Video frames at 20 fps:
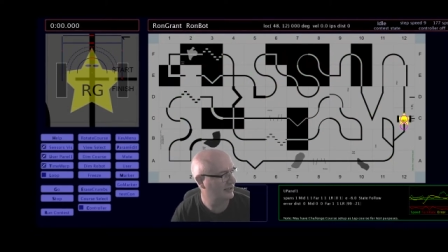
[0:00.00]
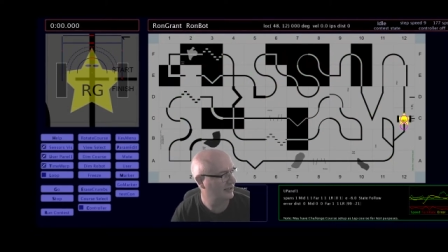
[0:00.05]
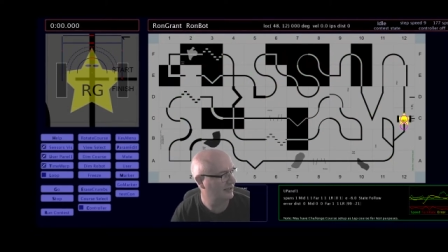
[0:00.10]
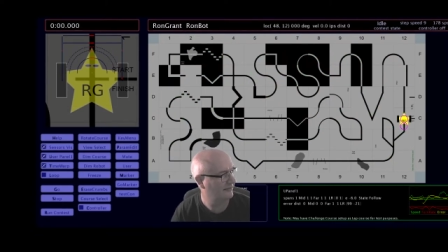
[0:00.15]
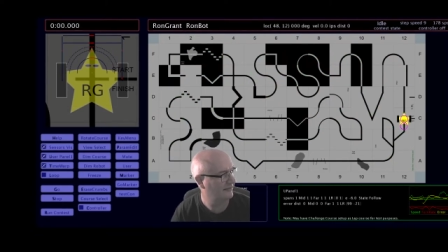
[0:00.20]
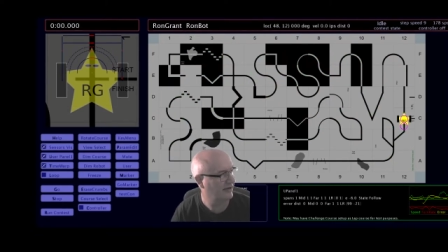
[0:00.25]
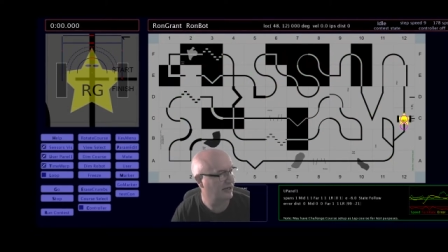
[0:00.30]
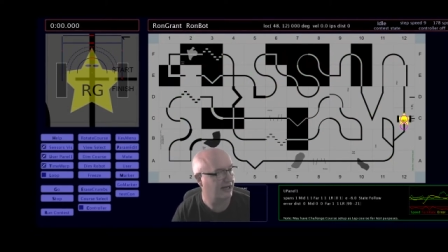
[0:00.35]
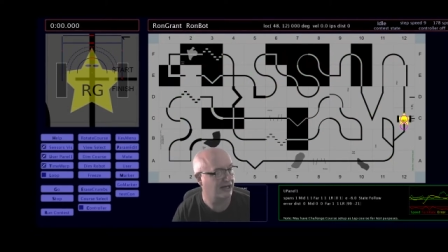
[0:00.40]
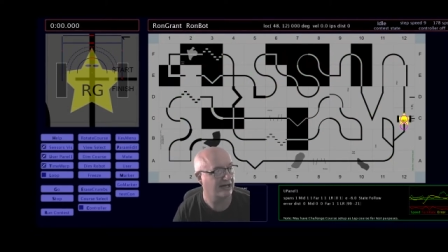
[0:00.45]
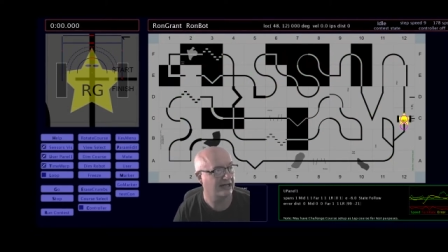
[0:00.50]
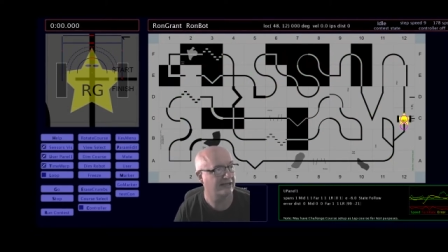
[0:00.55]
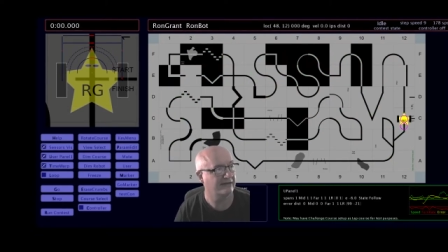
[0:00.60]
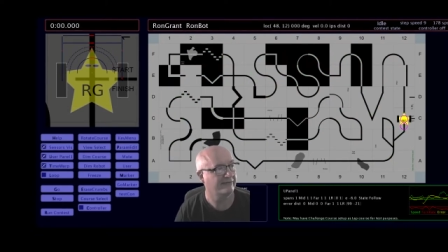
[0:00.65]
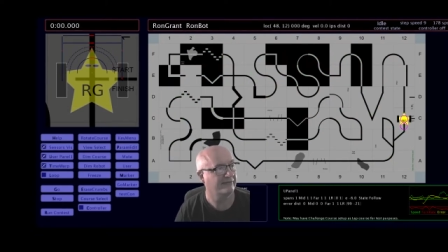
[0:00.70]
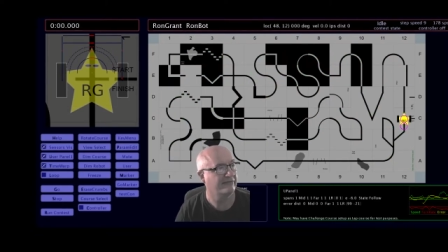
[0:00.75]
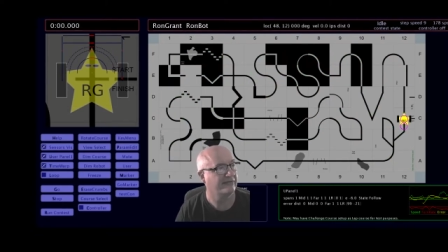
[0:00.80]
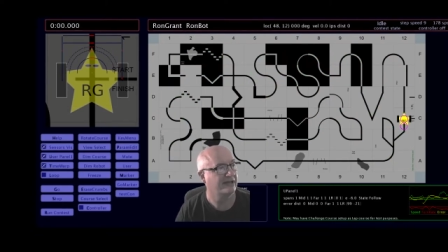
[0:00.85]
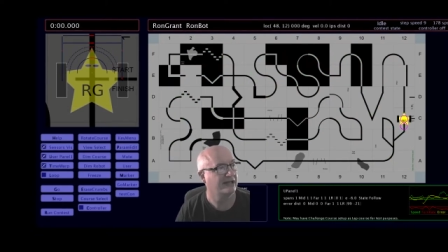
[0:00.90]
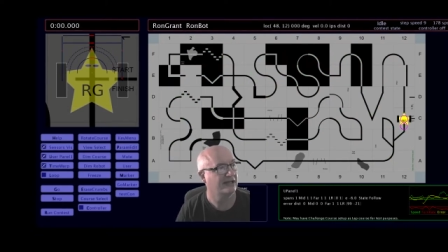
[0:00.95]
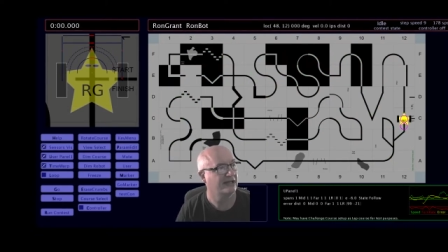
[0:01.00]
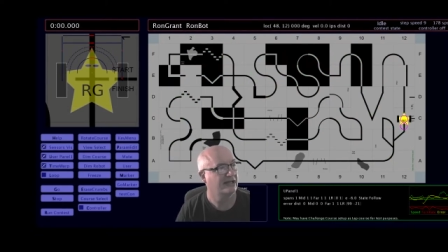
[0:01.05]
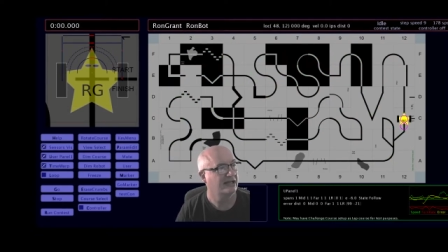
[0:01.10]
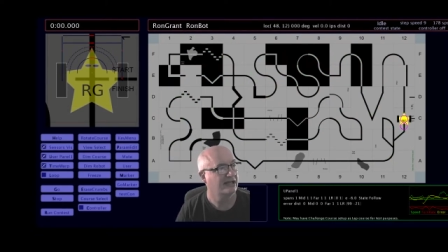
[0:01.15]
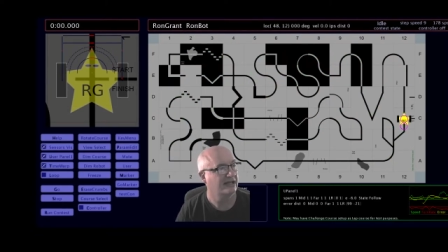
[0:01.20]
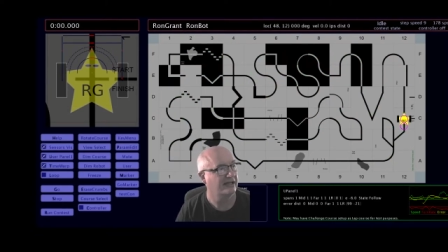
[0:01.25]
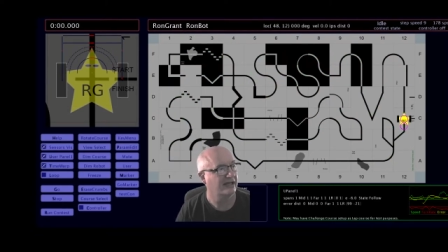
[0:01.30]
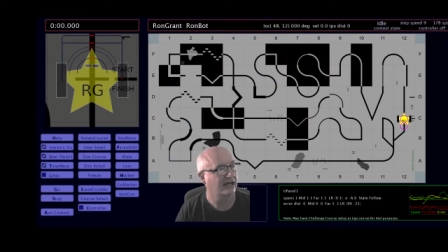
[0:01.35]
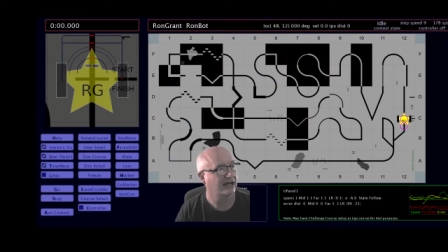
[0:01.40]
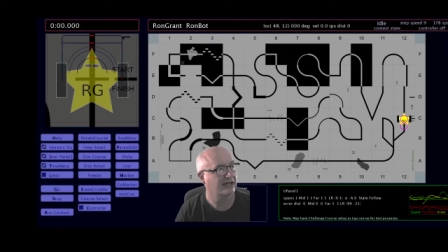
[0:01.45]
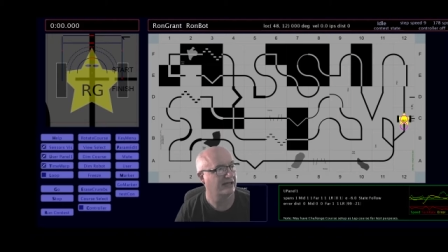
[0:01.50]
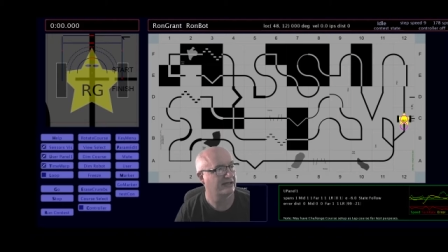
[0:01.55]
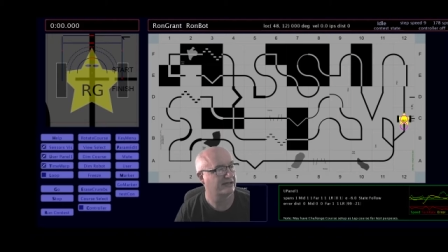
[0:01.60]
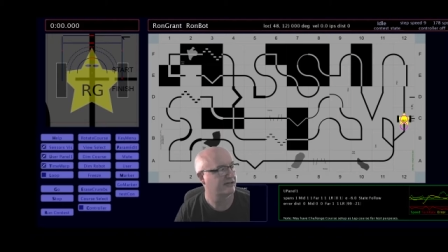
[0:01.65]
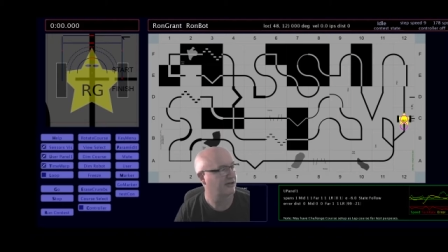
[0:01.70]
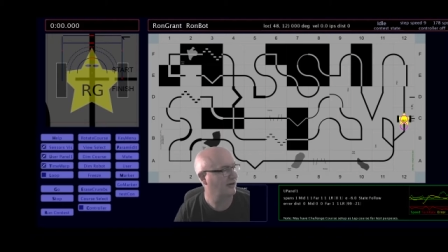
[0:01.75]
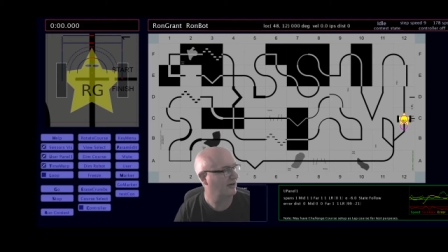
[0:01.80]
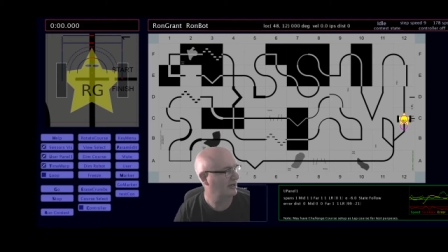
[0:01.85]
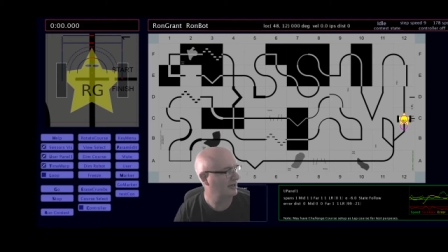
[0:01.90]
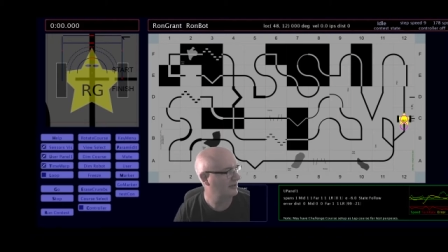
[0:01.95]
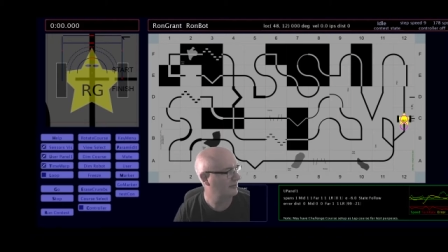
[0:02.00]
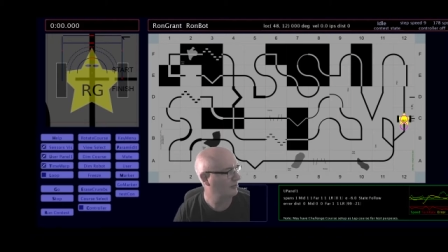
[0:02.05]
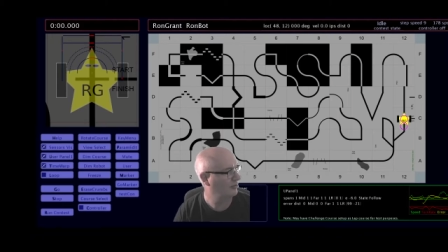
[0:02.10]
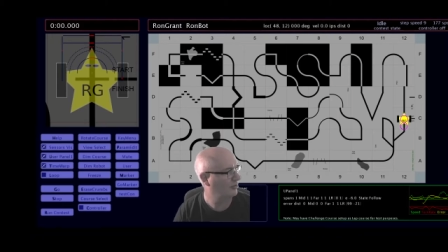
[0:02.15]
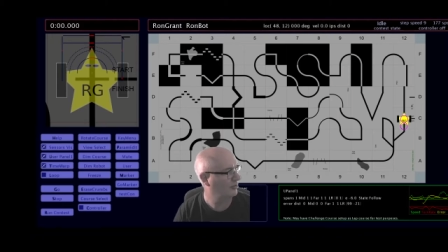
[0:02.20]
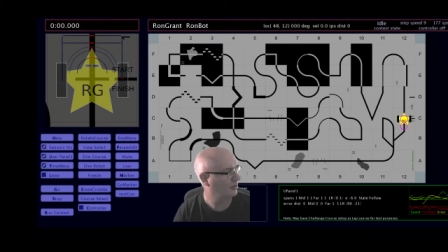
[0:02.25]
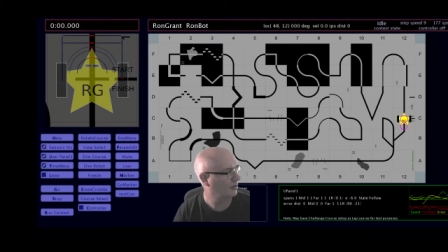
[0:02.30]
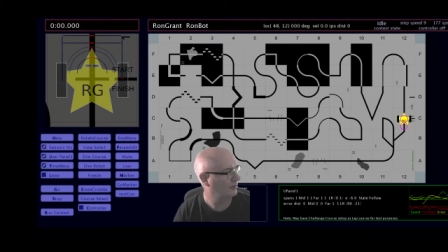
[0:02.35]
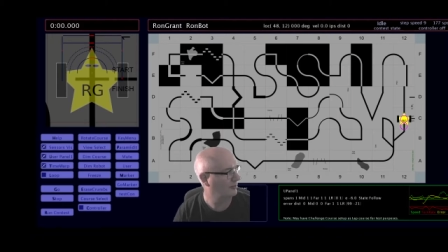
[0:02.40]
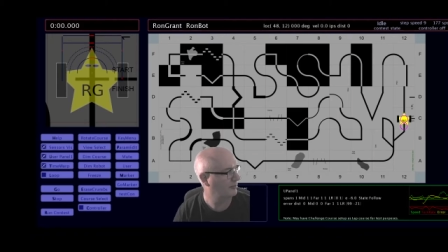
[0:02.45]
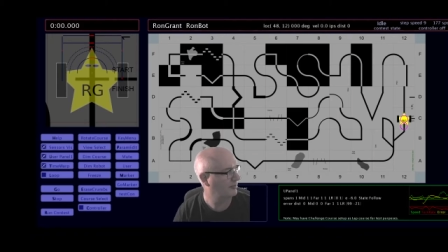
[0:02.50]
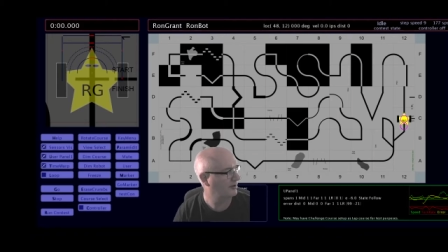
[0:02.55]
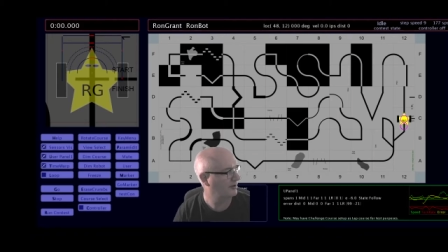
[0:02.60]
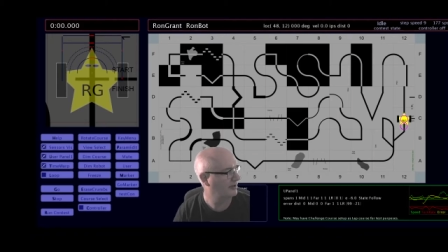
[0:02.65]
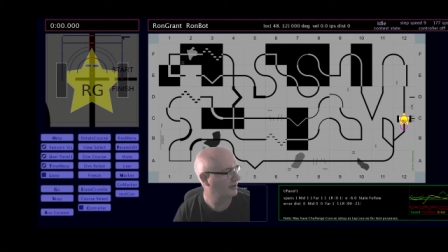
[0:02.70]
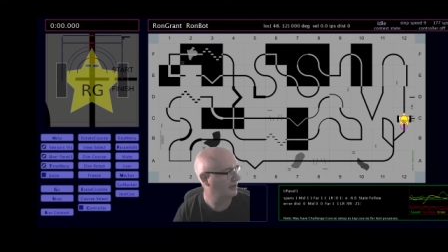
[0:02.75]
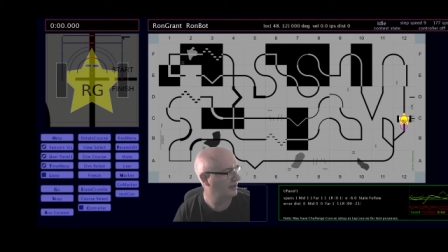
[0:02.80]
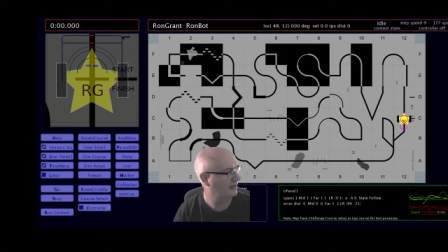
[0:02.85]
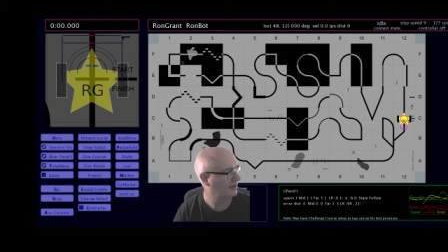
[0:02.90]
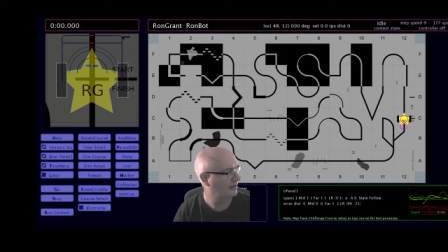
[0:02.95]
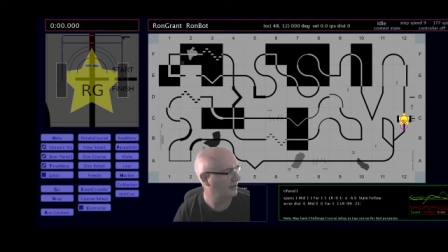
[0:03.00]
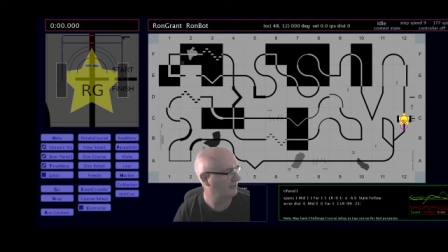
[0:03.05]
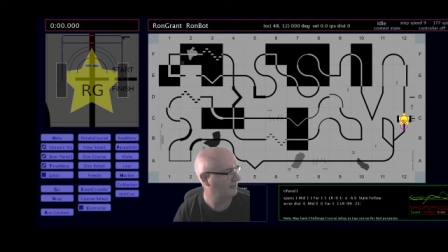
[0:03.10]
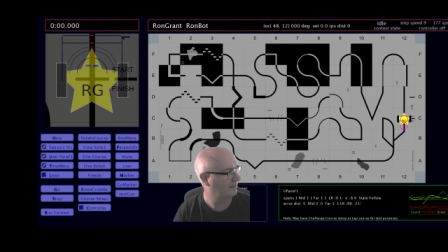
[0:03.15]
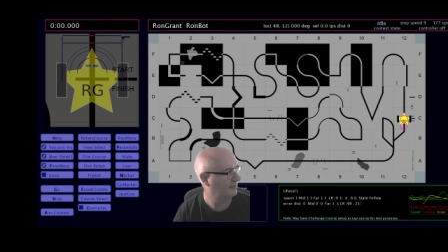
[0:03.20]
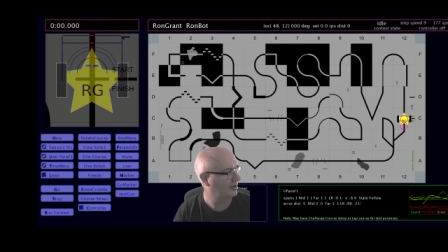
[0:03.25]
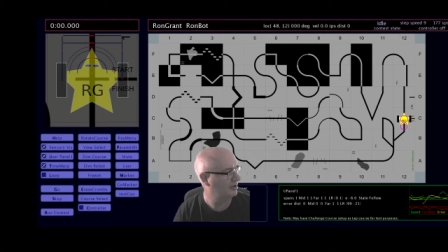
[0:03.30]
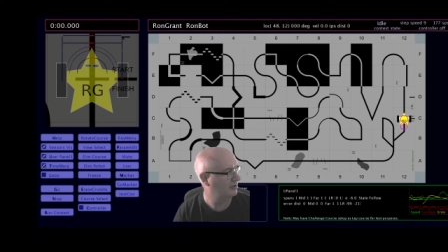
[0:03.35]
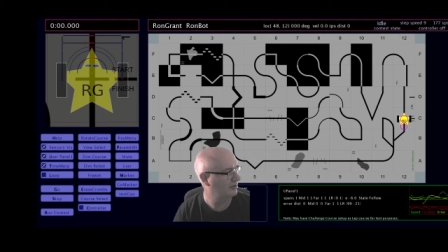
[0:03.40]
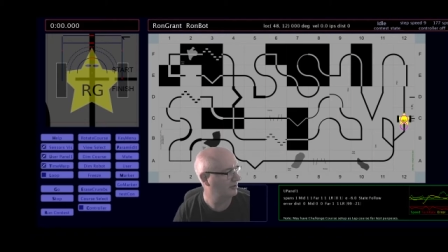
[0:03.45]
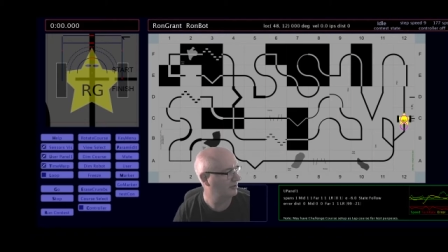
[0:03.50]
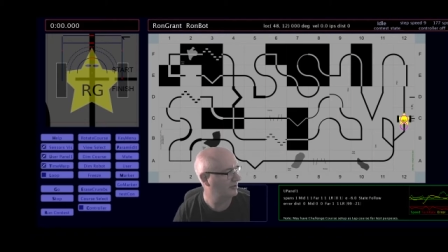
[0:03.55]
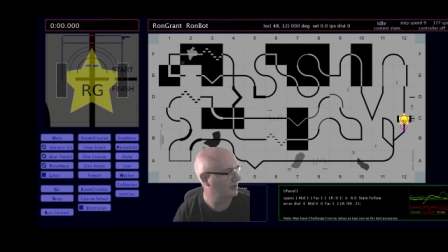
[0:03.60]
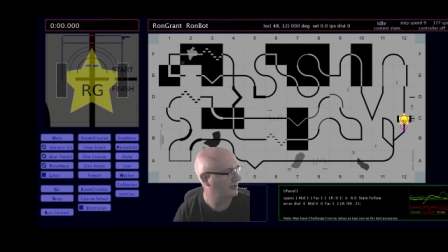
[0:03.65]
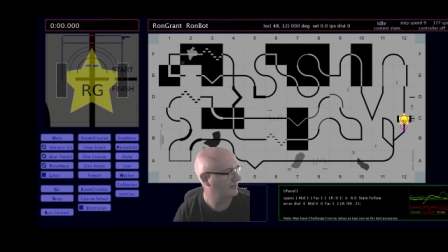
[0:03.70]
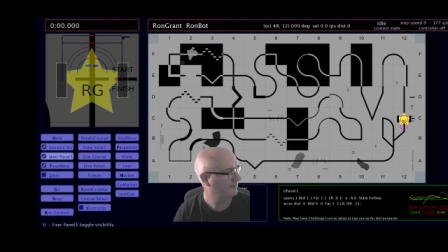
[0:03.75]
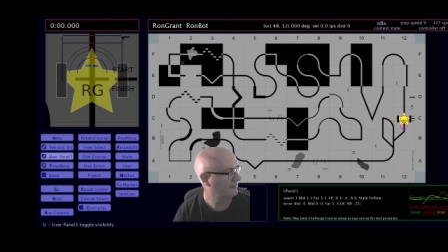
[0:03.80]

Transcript: uh, non non-time warp uh, mode